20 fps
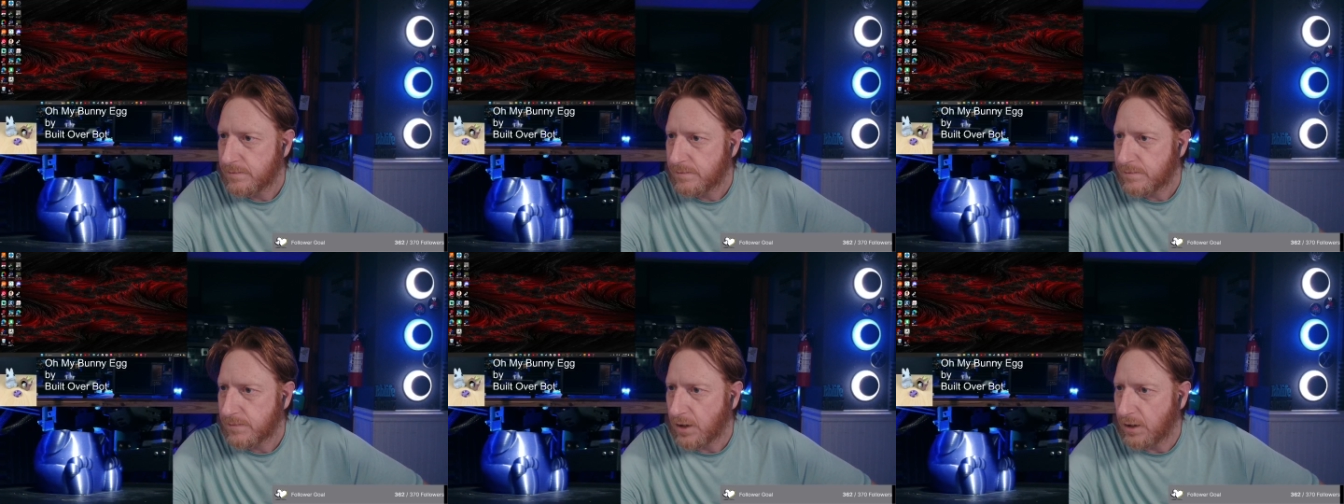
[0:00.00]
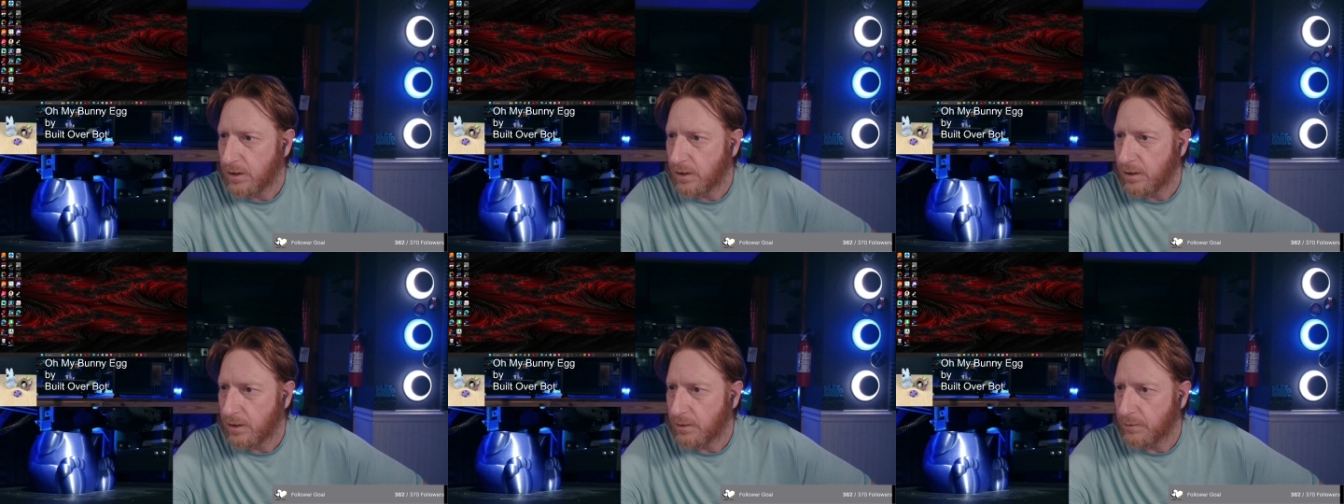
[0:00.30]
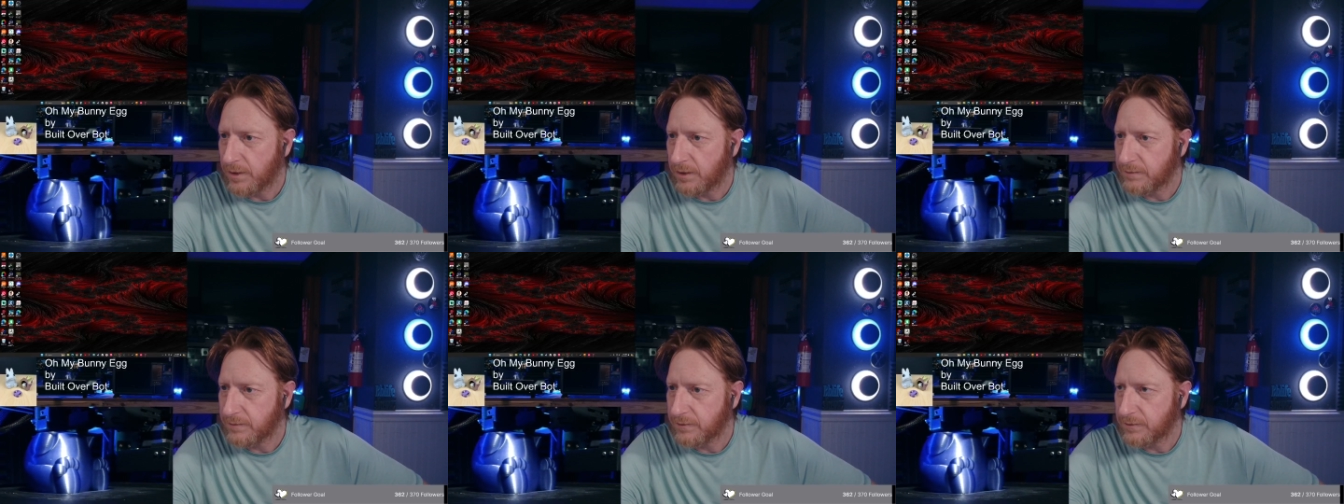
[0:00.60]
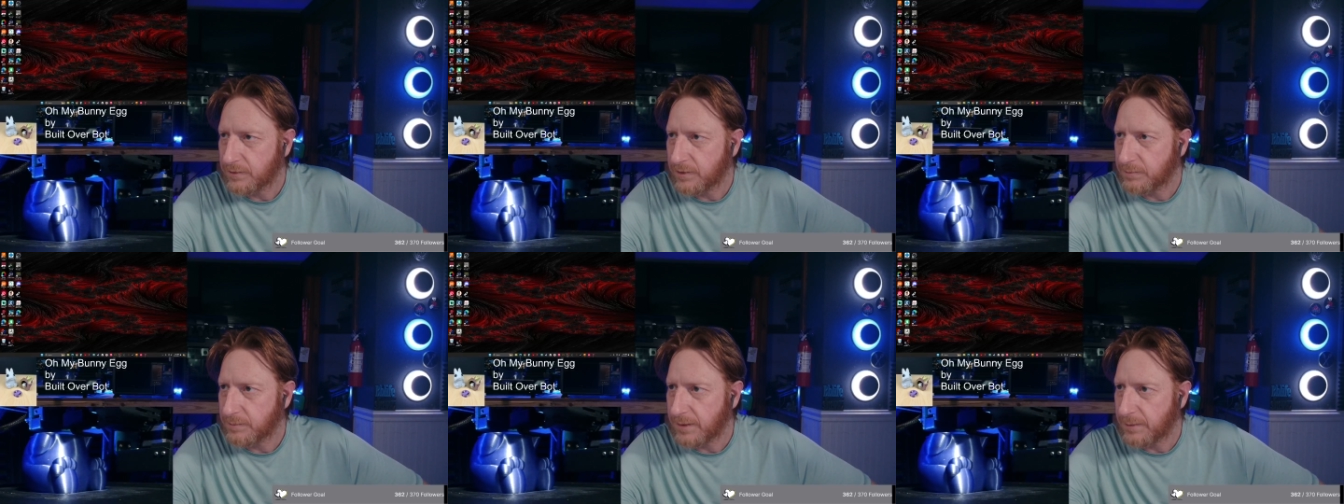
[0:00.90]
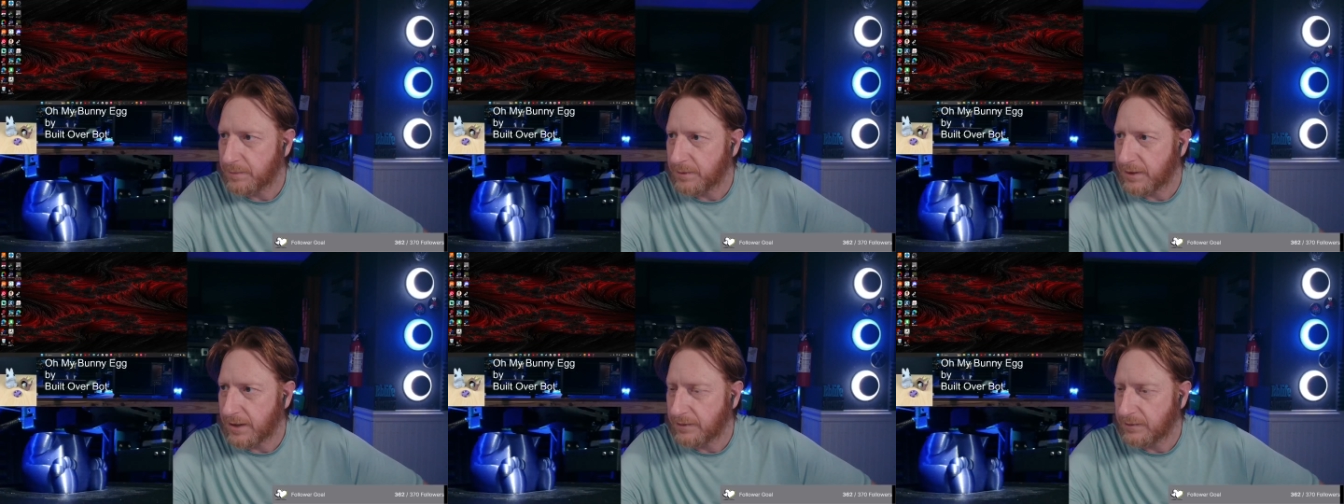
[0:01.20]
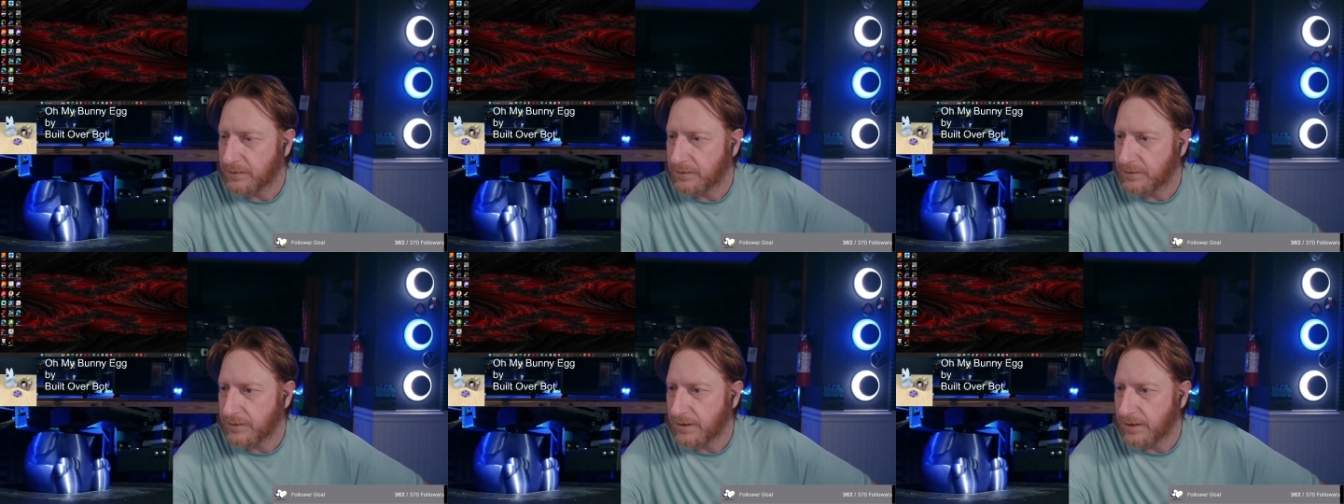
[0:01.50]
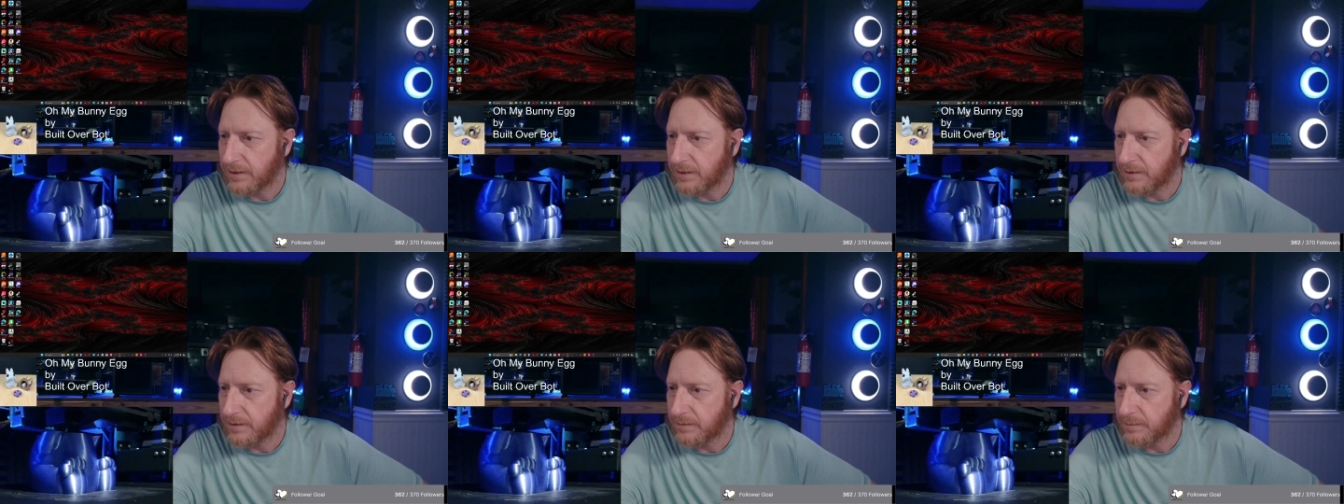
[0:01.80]
Oh, I wonder if it's because my browser's
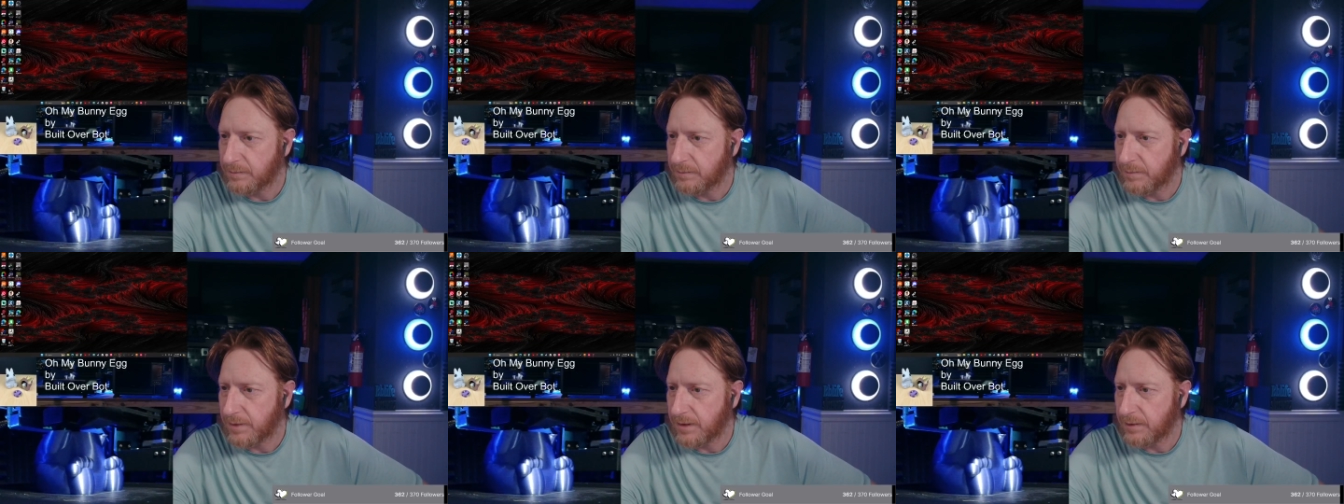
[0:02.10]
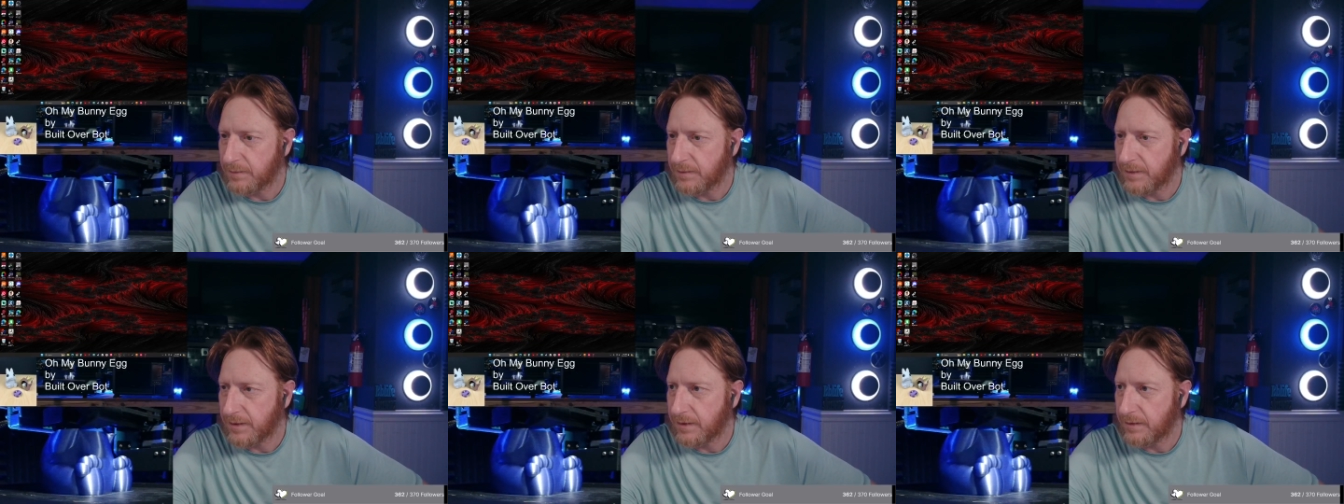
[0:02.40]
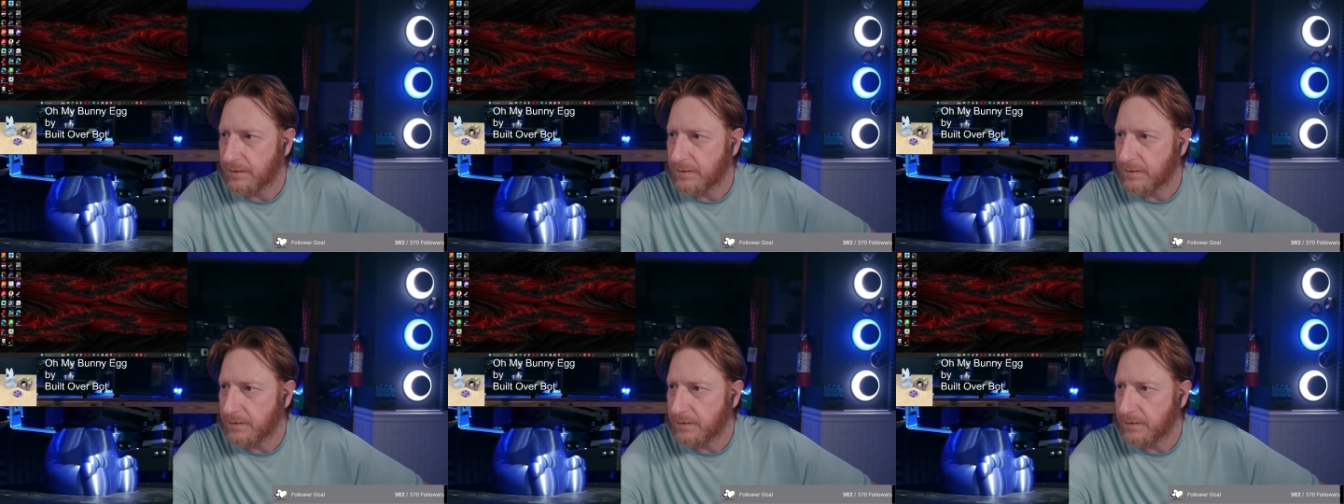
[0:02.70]
down on the bottom of that.